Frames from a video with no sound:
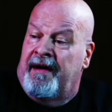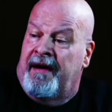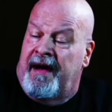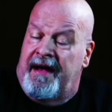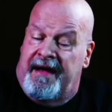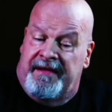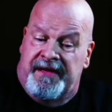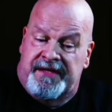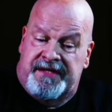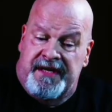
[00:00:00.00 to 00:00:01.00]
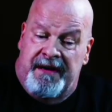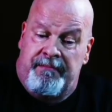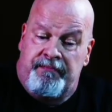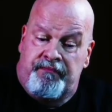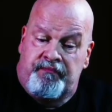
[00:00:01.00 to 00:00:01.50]
I had this
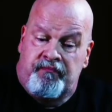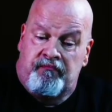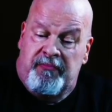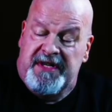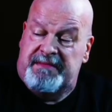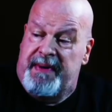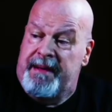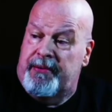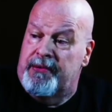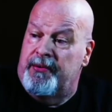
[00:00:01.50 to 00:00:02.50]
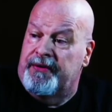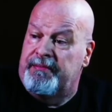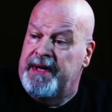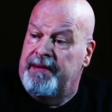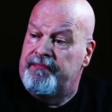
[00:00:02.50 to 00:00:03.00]
piece of paper with me
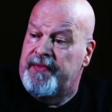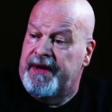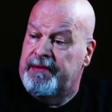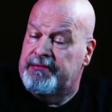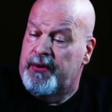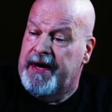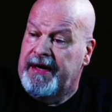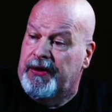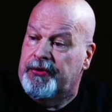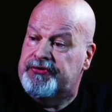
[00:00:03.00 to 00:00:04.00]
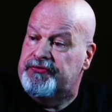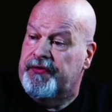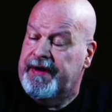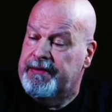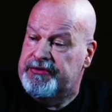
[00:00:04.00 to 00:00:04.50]
that I was writing notes of what I
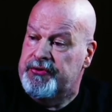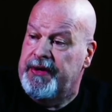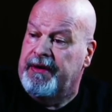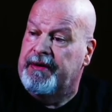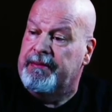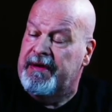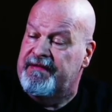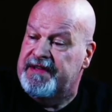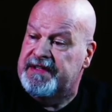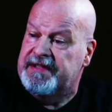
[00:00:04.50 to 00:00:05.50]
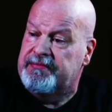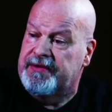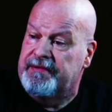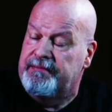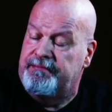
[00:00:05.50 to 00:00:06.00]
was doing on my visits with the
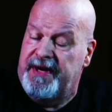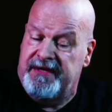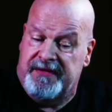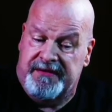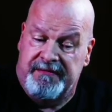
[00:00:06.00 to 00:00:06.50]
patients.